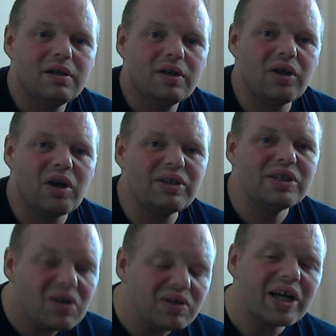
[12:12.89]
You know, it's
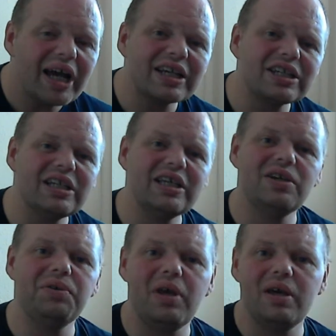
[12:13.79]
not actually,
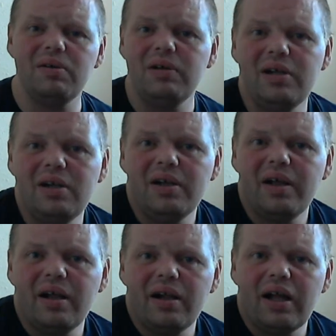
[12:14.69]

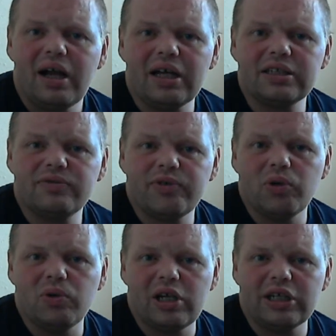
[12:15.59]
as
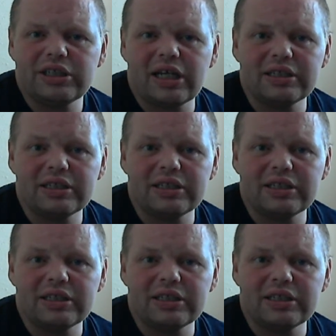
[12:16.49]
foolish as,